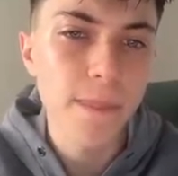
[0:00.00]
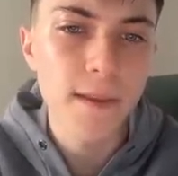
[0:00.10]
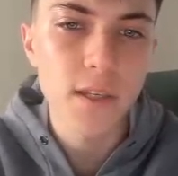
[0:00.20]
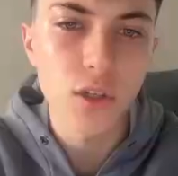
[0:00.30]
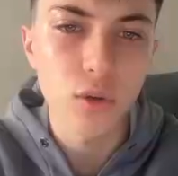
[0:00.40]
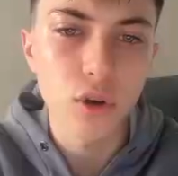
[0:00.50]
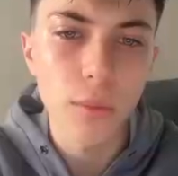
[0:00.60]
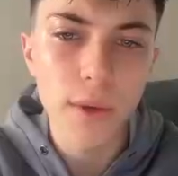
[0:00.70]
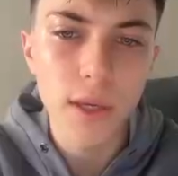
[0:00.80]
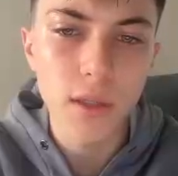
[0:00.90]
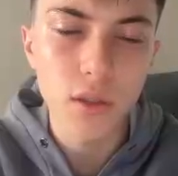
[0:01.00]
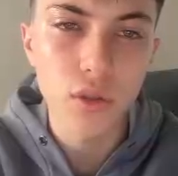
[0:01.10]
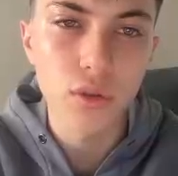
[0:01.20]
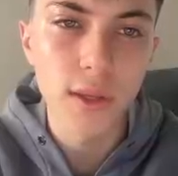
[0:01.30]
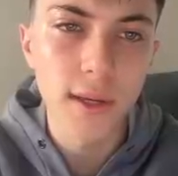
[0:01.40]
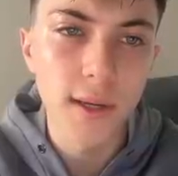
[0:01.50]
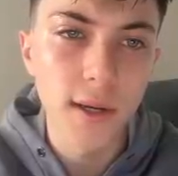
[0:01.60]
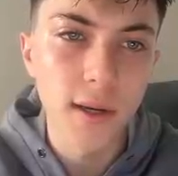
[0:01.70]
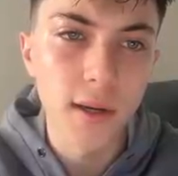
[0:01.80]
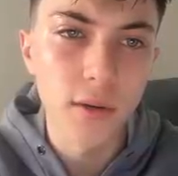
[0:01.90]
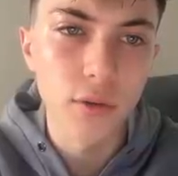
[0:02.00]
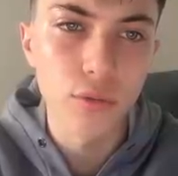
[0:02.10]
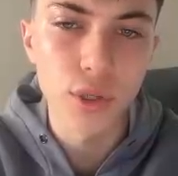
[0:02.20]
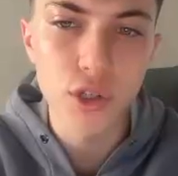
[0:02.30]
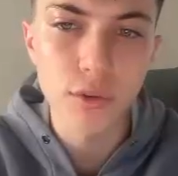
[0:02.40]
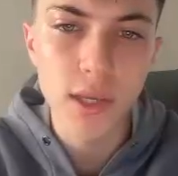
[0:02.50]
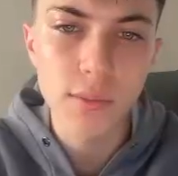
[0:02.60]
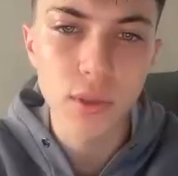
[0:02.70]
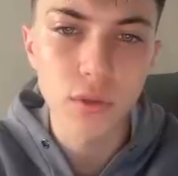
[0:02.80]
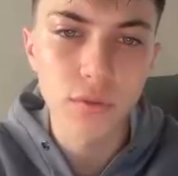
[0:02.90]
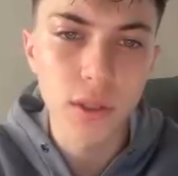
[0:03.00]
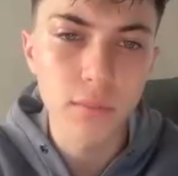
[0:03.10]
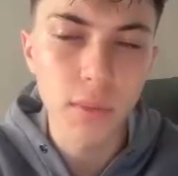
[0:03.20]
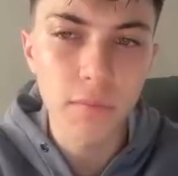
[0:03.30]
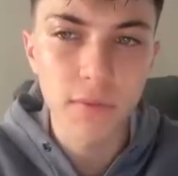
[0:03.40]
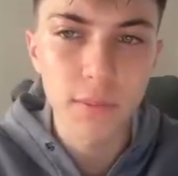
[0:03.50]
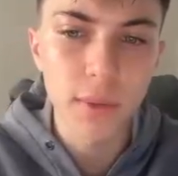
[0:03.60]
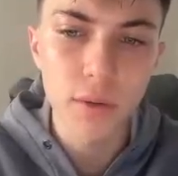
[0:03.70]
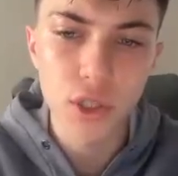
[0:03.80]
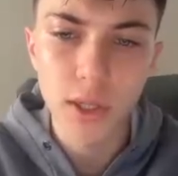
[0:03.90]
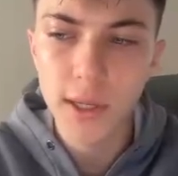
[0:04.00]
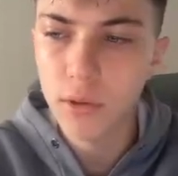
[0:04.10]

So coming into the retracement of that monthly bearish leg,